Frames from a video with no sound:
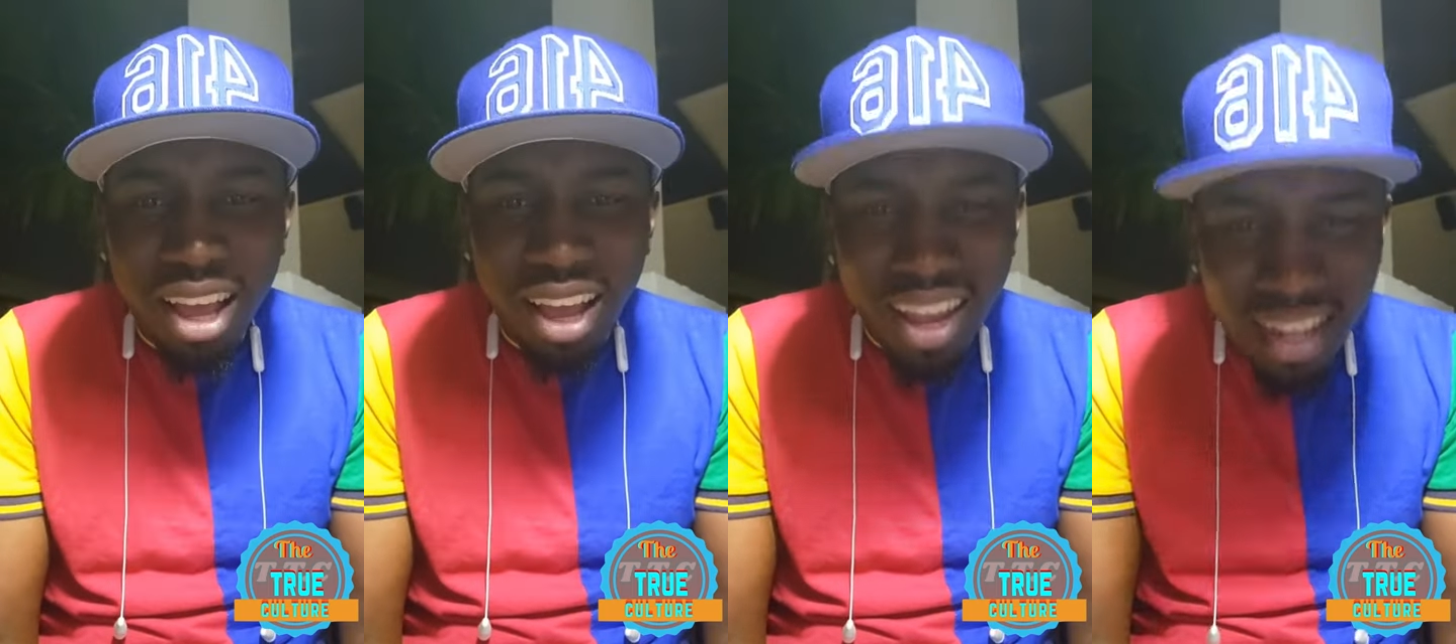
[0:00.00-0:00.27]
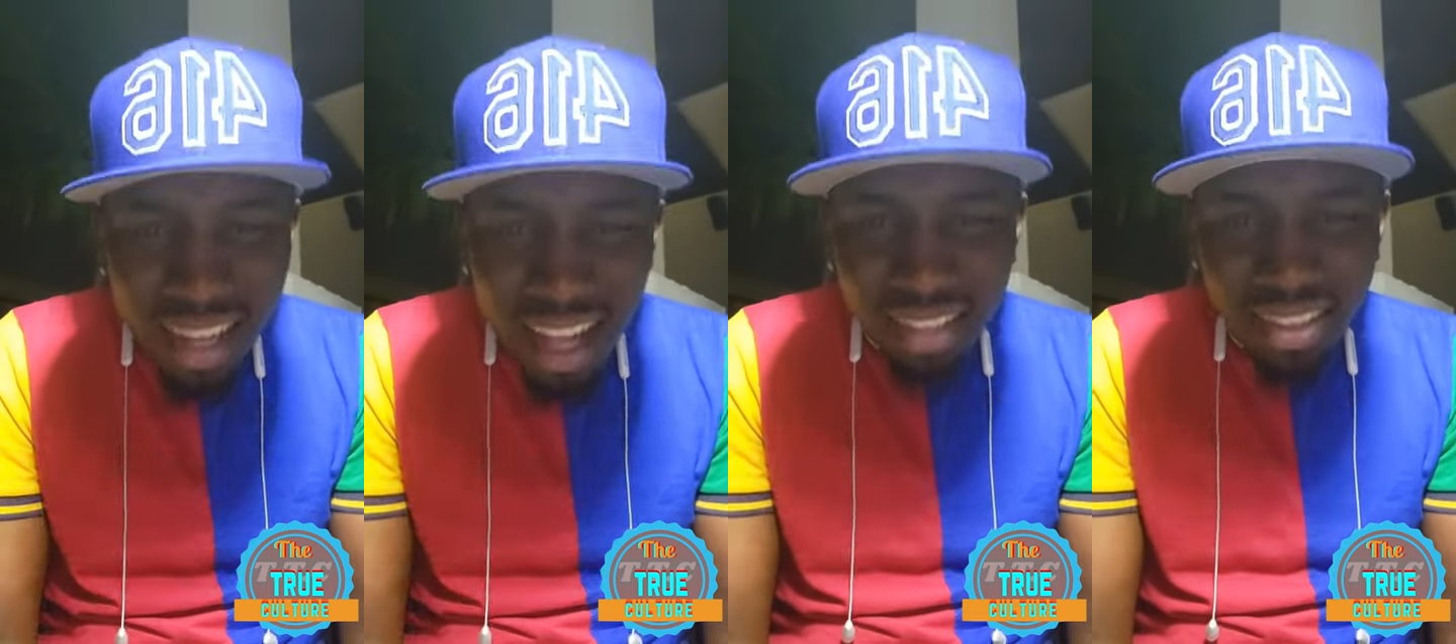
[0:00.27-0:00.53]

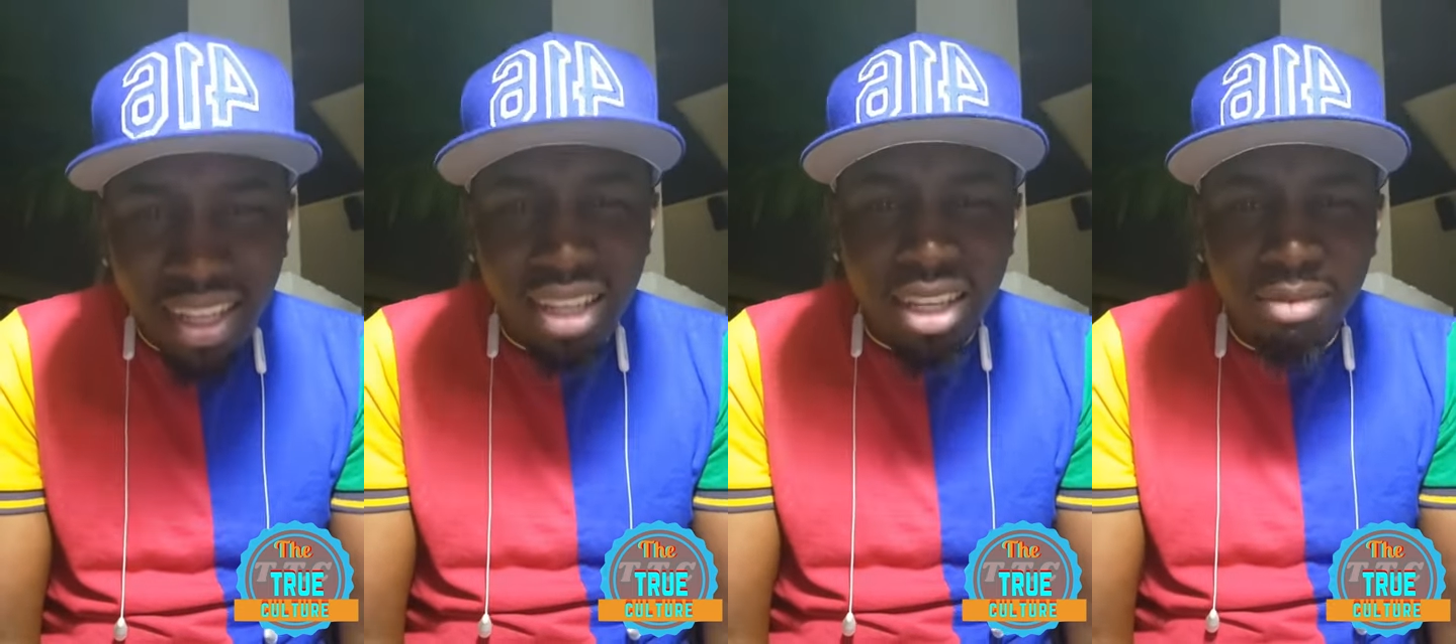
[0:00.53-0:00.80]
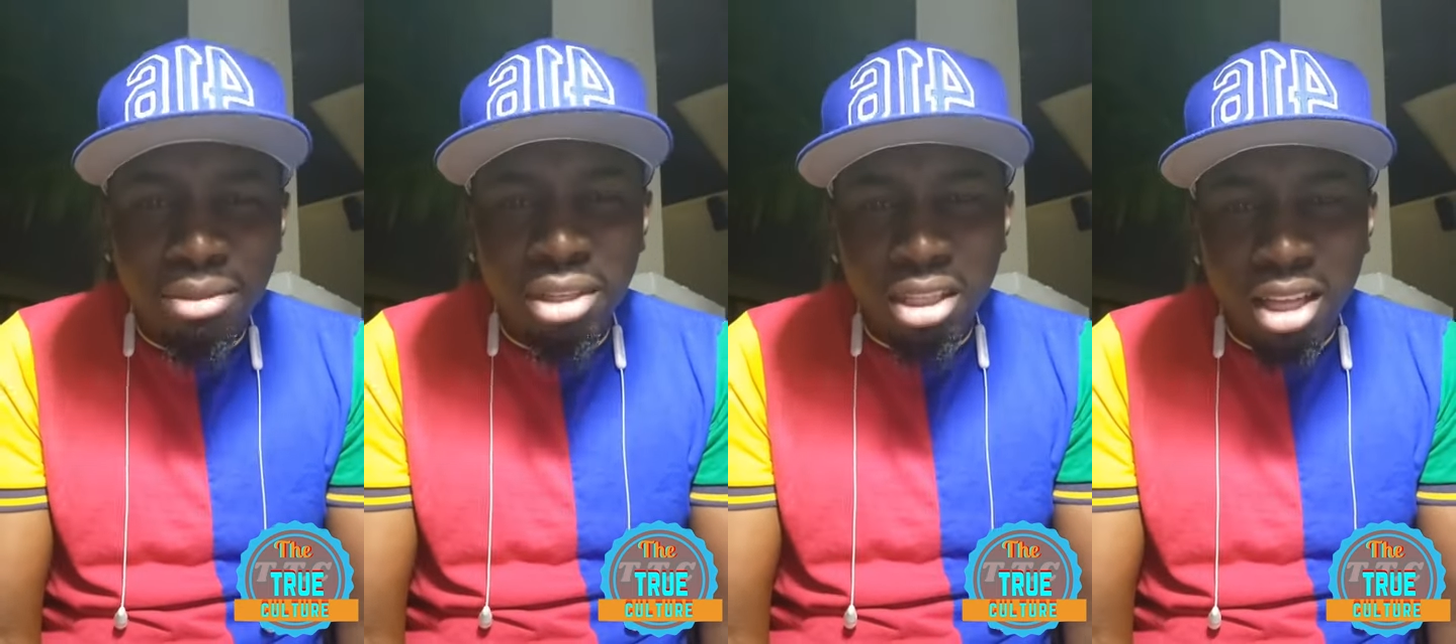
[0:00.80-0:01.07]
understand
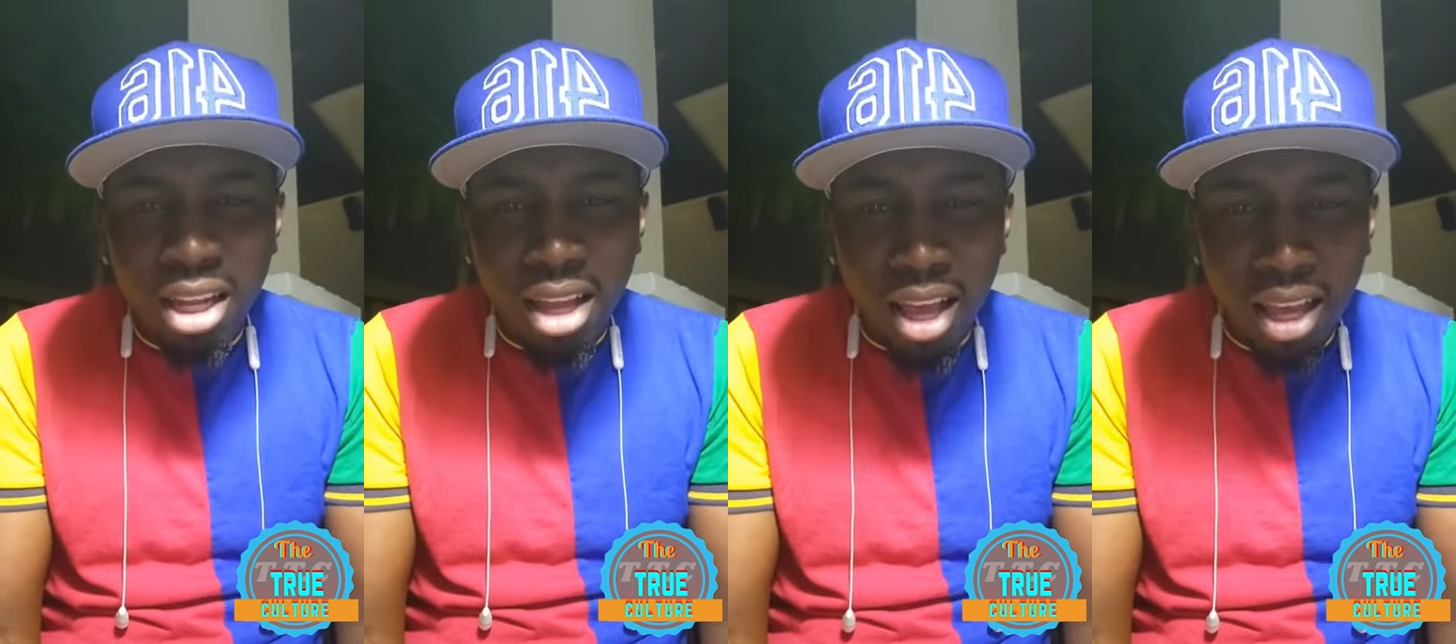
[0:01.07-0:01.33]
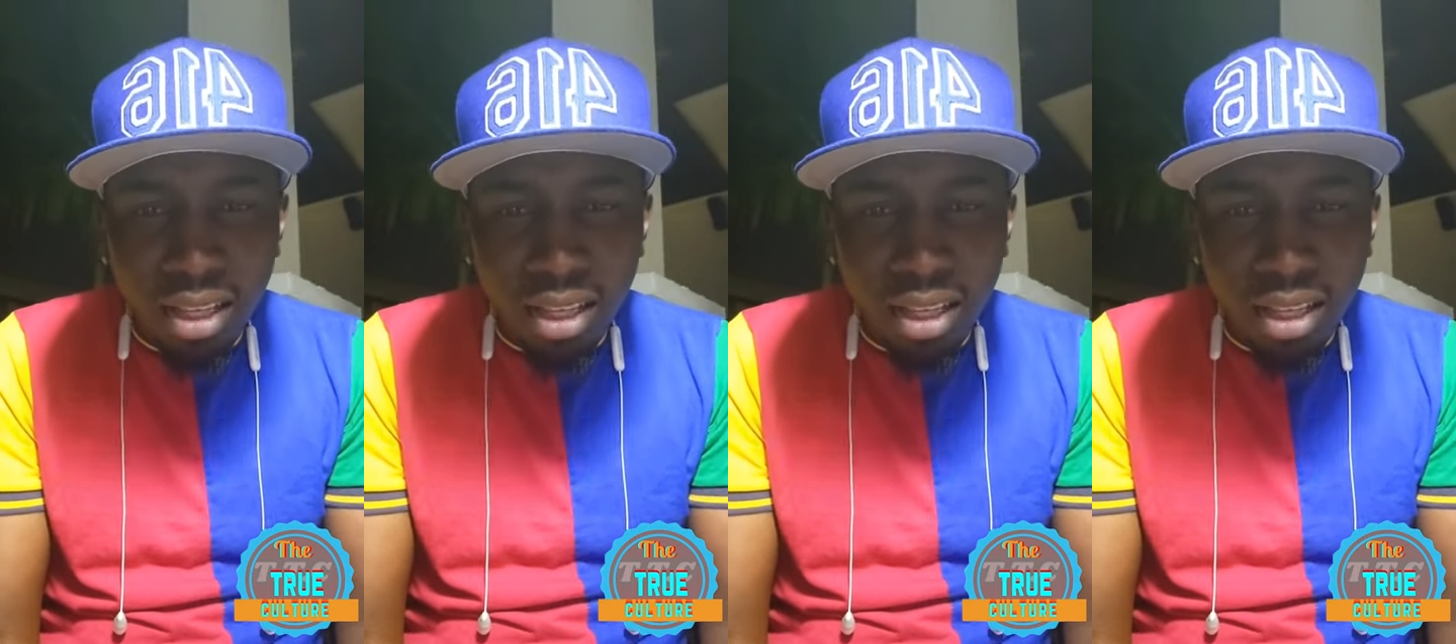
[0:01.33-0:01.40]
them thing that are.